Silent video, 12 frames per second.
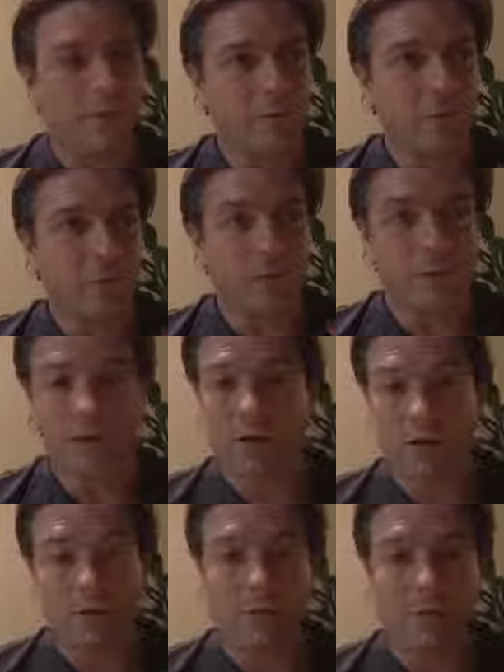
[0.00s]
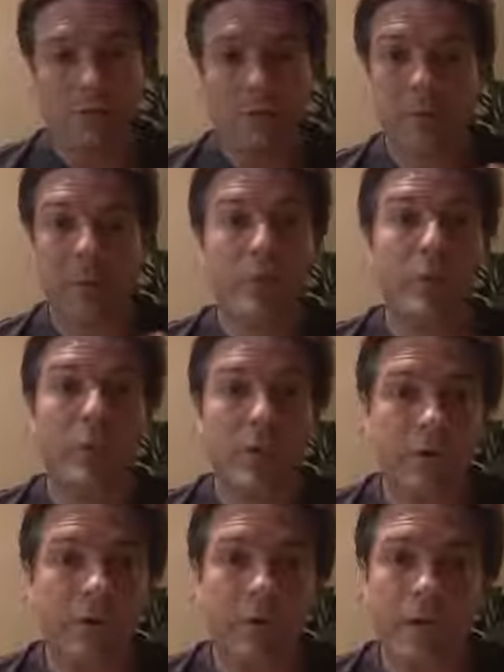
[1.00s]
People are some people who are
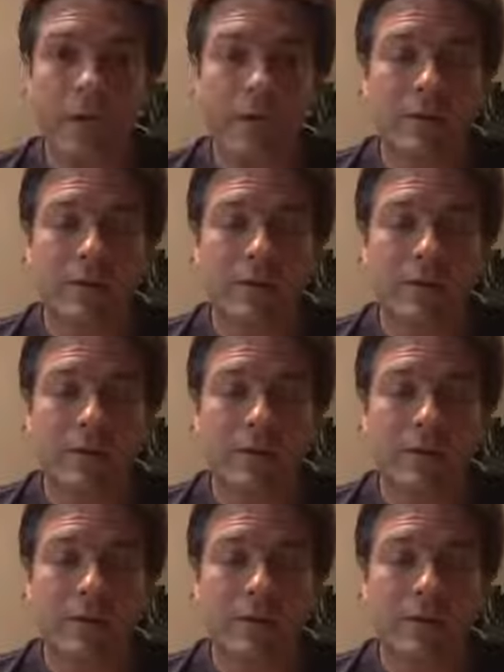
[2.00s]
doing that.